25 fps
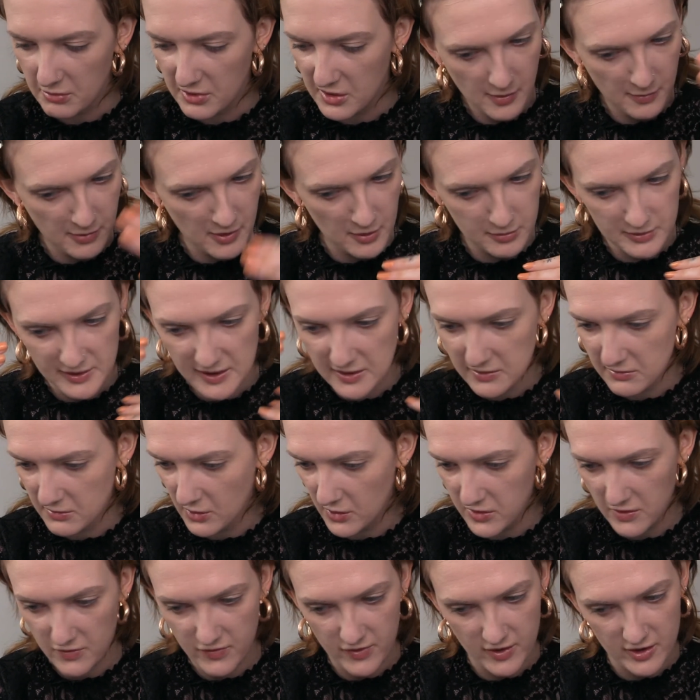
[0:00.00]
Probably not the
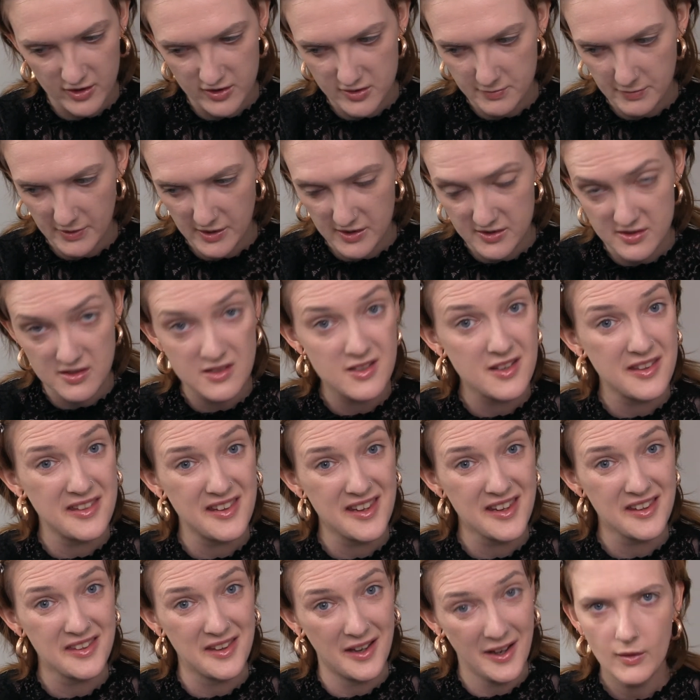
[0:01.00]
first person to think that.